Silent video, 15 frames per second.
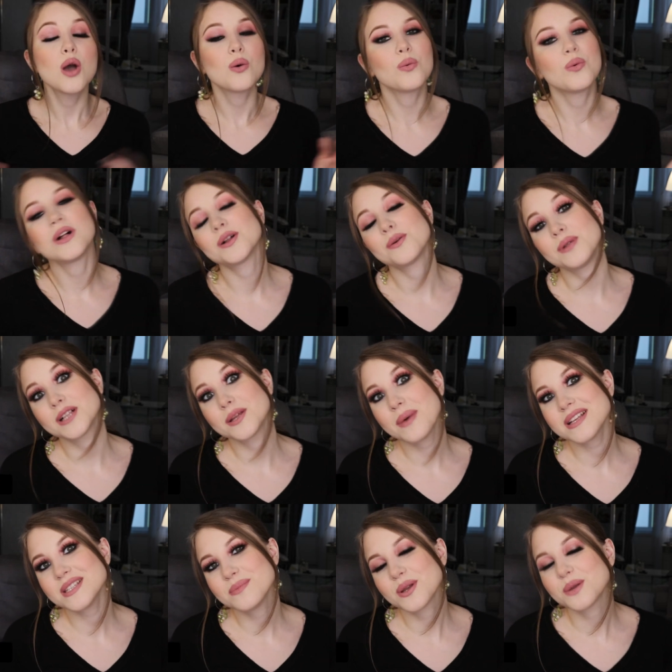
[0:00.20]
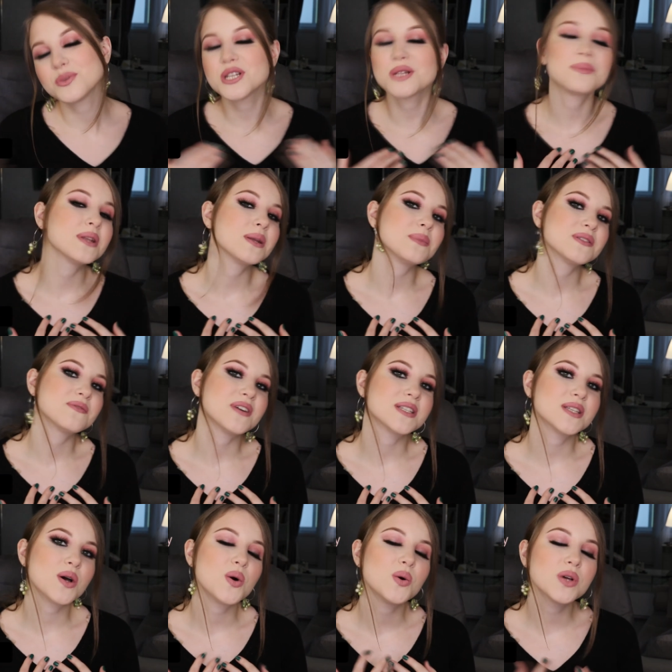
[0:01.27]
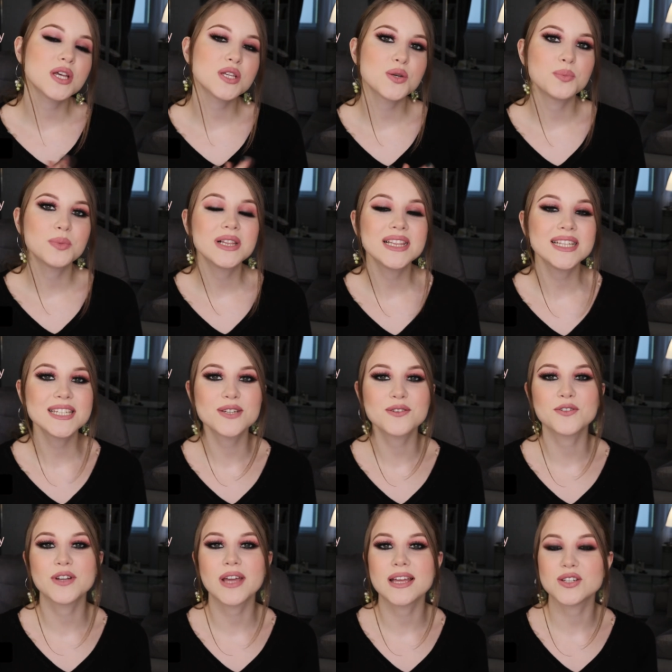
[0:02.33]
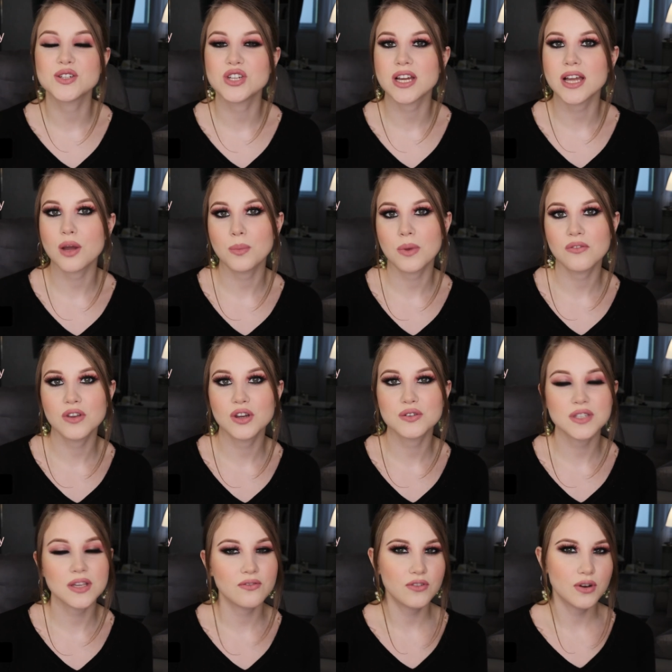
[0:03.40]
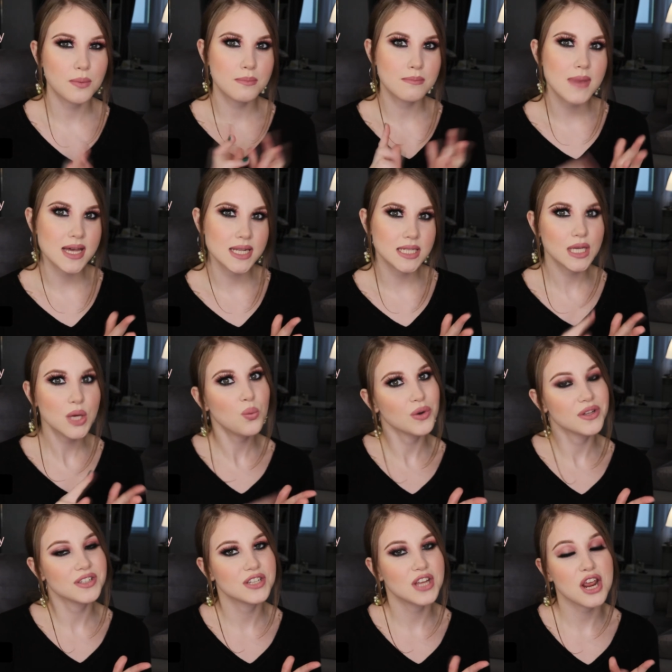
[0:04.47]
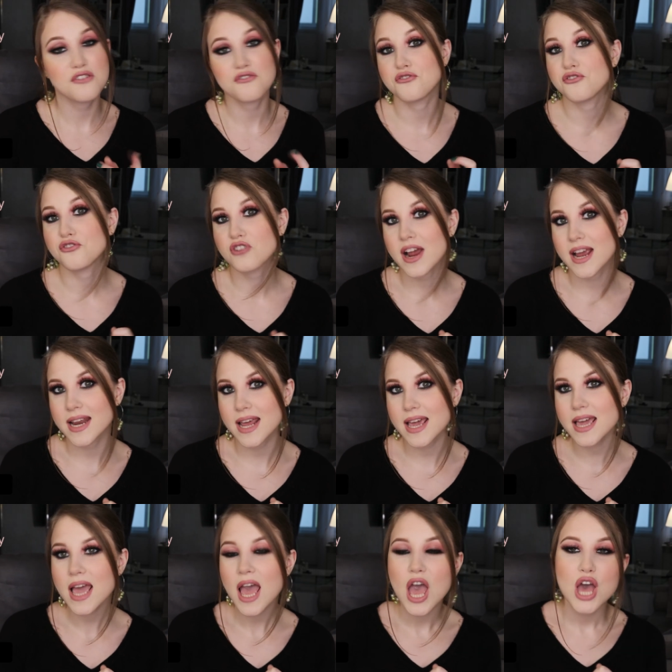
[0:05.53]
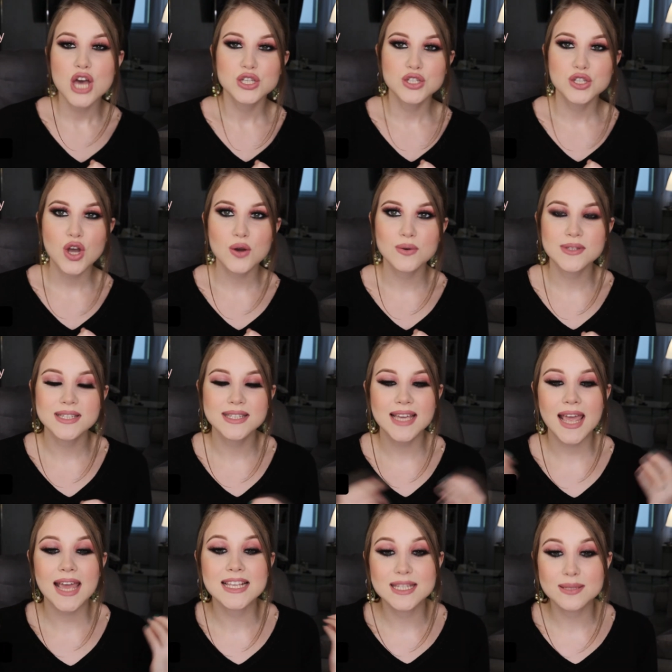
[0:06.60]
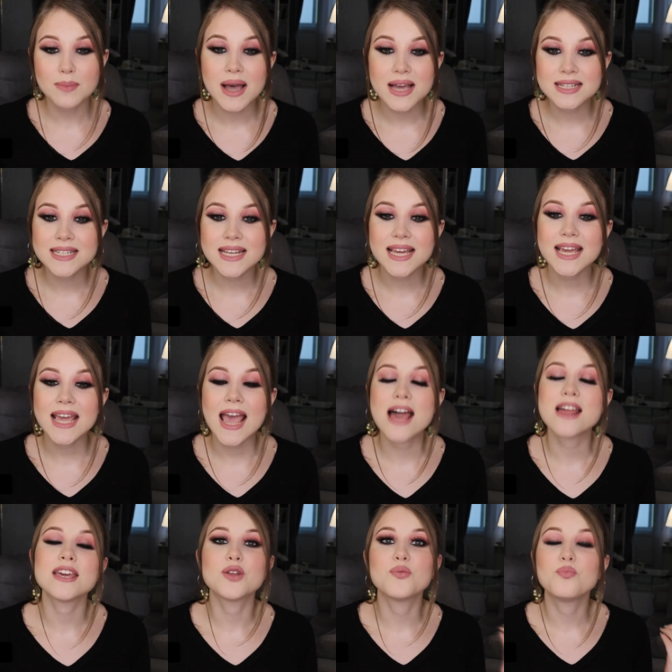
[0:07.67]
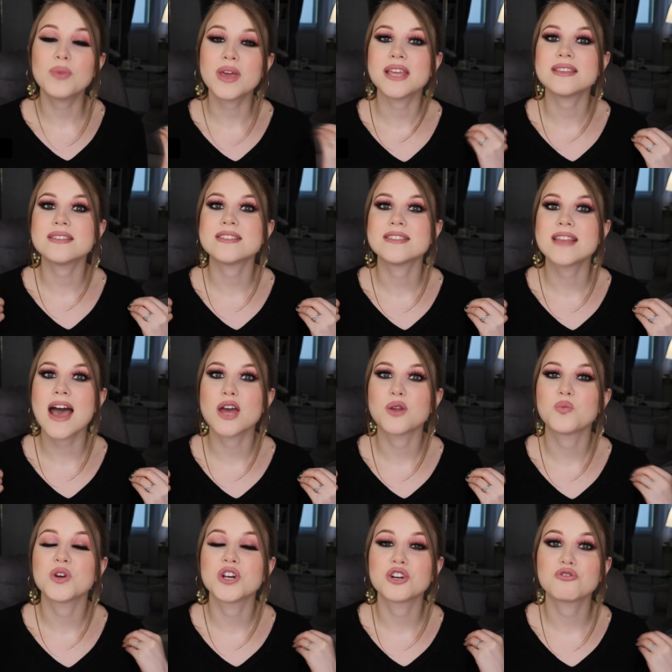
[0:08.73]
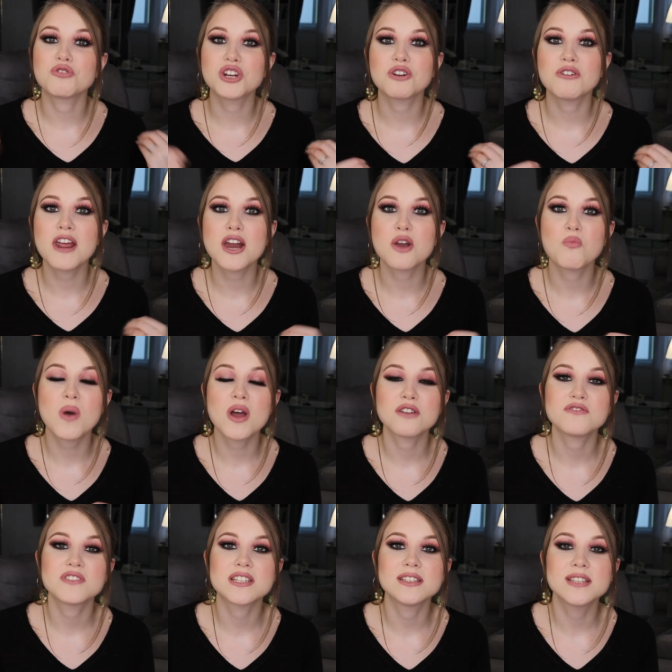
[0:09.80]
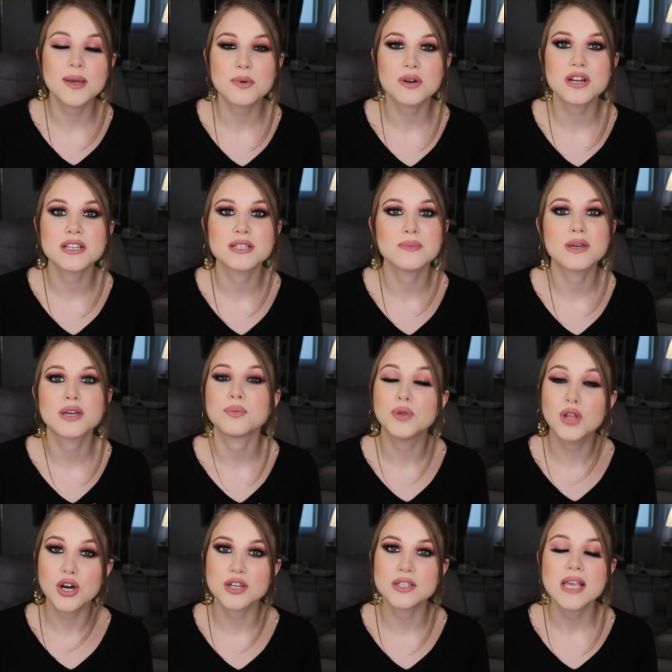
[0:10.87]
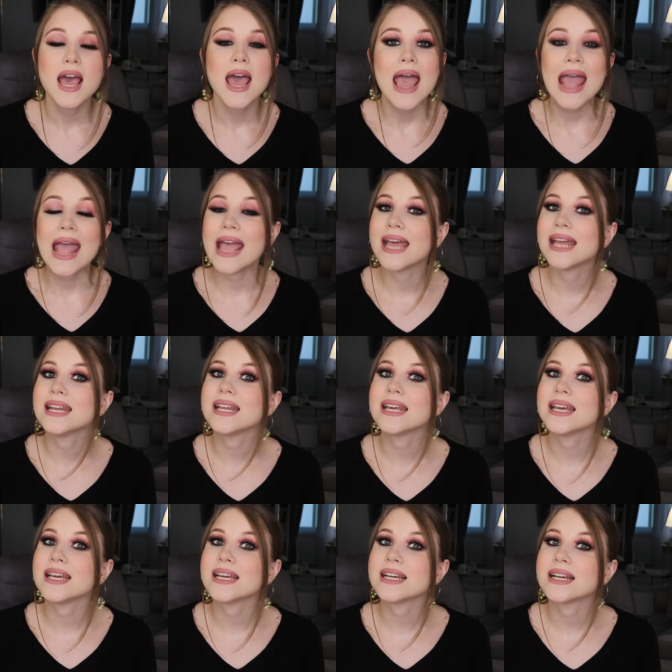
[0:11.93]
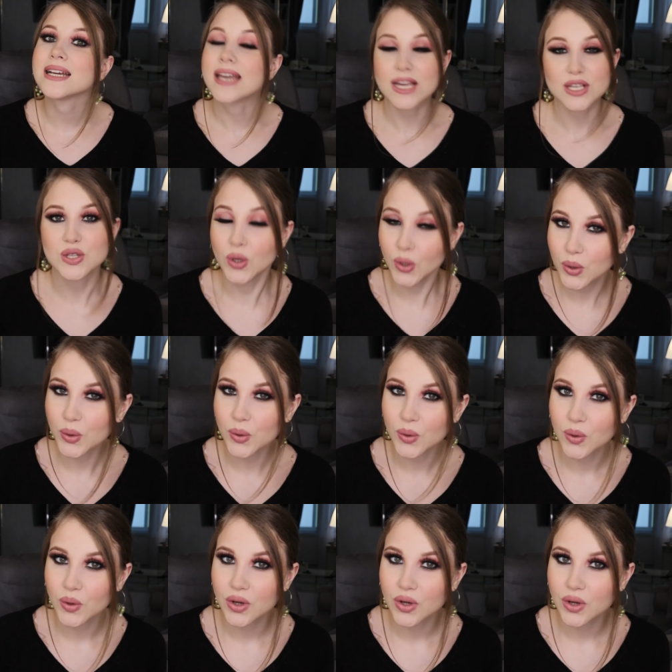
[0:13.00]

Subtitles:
Welcome back to my YouTube channel. My name is VassaOlga, so please don't forget to check out my videos every Monday, Wednesday, and Friday. So today is Monday, and it means that we're recreating one of celebrities' makeup looks. And guess who?